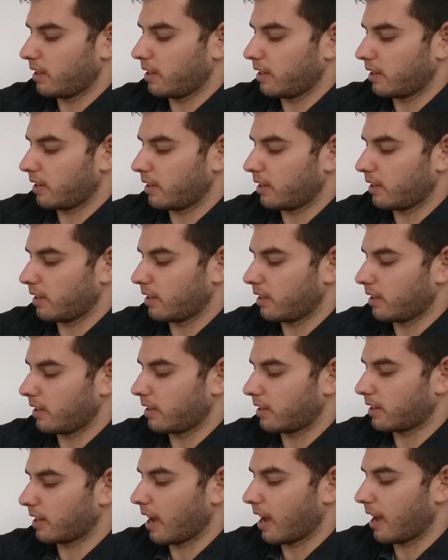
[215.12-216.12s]

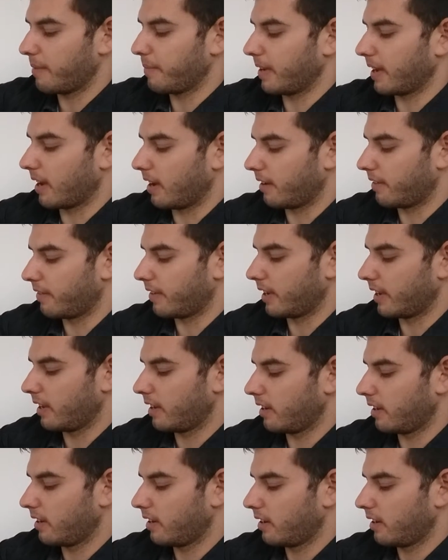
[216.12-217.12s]
the timing of
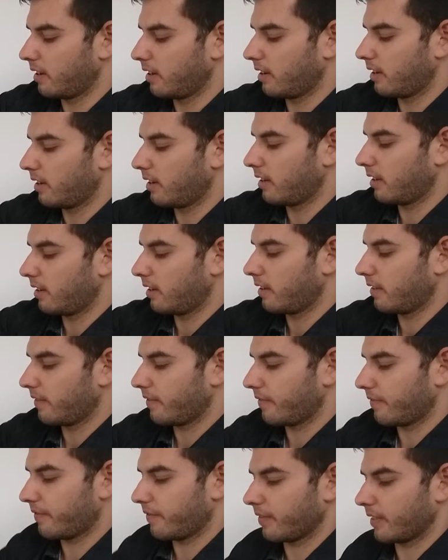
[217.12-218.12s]
it
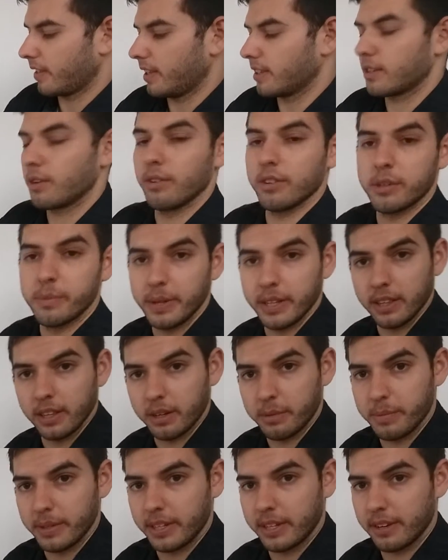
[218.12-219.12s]
is going to be a
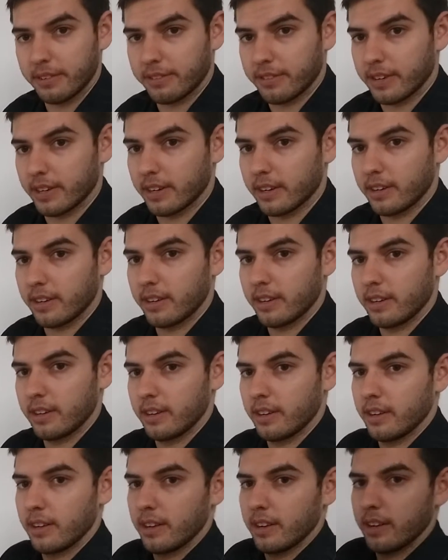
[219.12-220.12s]
little bit different.
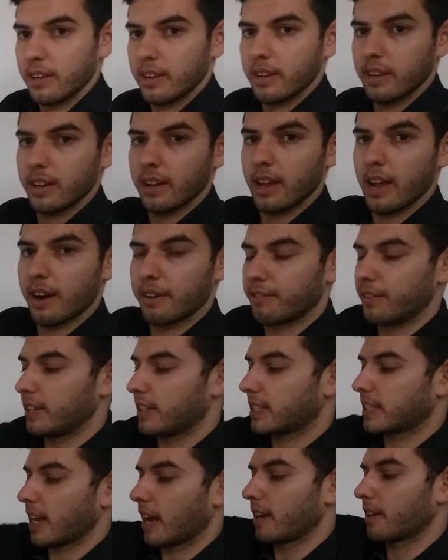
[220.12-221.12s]
Every
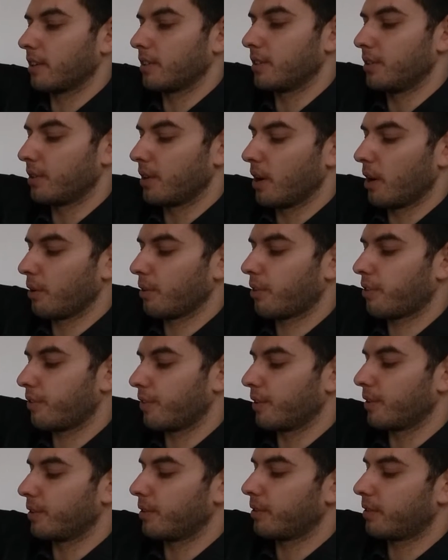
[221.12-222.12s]
cycle you go
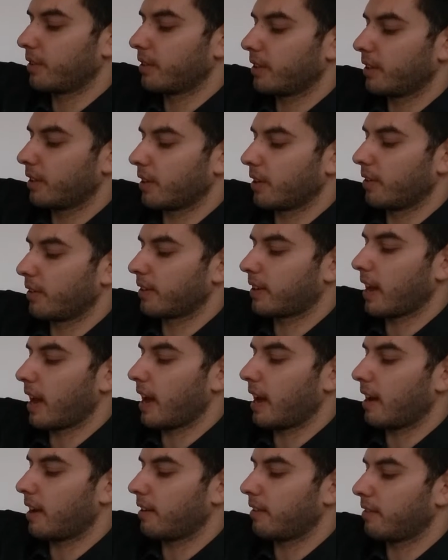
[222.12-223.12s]
through, you're going to
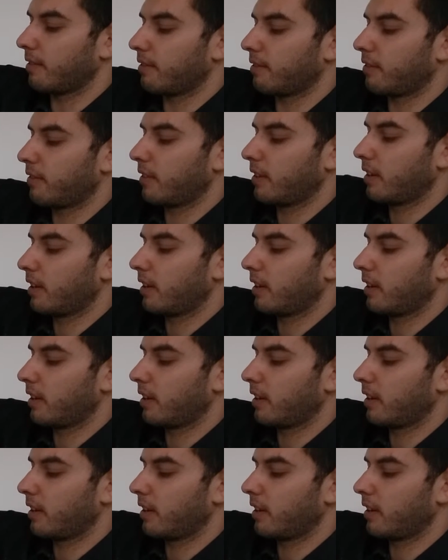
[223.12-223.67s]
have